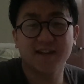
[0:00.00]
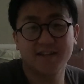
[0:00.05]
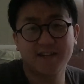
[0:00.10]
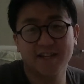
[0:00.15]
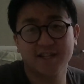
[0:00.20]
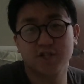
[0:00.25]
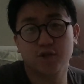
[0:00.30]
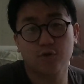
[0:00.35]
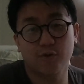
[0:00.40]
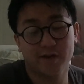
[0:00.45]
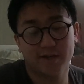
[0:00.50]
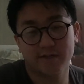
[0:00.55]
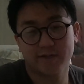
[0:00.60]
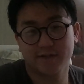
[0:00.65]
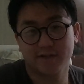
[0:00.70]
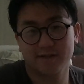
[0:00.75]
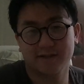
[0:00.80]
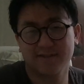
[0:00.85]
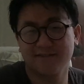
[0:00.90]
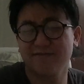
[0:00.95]

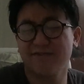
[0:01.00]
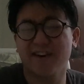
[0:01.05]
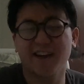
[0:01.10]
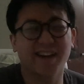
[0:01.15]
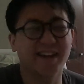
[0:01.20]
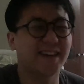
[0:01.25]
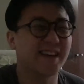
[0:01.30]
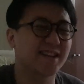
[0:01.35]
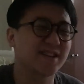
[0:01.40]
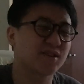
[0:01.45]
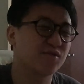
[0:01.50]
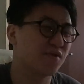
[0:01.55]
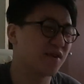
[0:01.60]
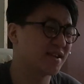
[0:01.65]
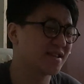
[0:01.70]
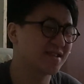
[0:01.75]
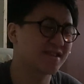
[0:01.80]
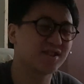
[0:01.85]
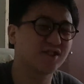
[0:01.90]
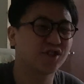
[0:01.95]
Disqus. Fucking Disqus.
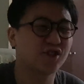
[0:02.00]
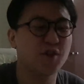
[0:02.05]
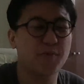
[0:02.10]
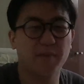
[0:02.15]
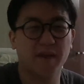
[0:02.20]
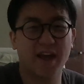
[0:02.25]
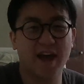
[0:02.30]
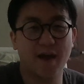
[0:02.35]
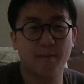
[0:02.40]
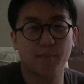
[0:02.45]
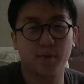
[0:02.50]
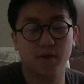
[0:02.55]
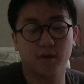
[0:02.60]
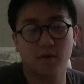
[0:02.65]
It's a stupid app.